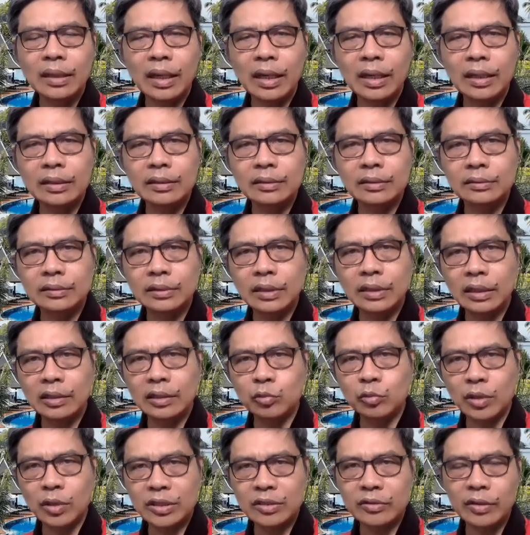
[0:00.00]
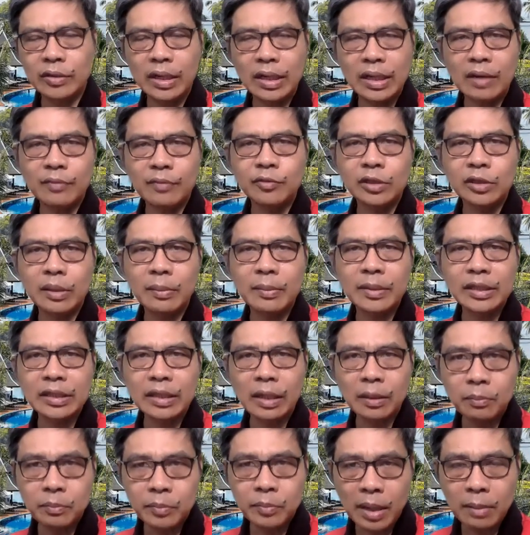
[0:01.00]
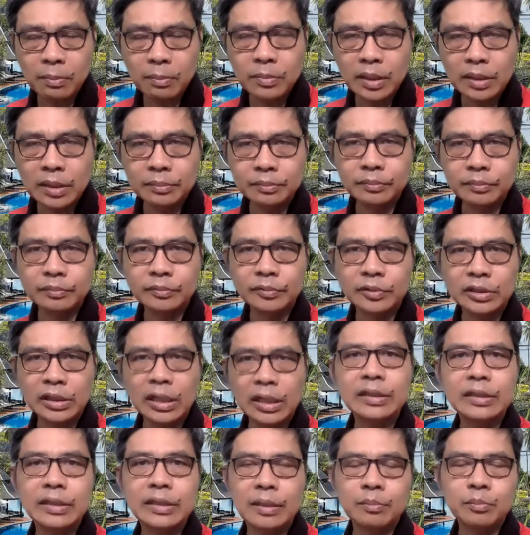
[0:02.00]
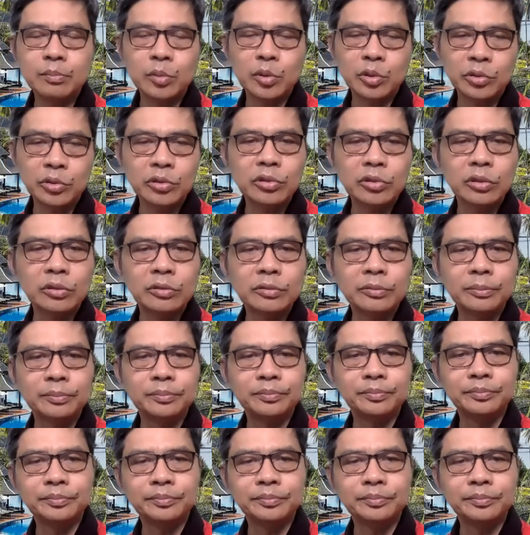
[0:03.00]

And it was really a fundamental problem sa kanyang puso.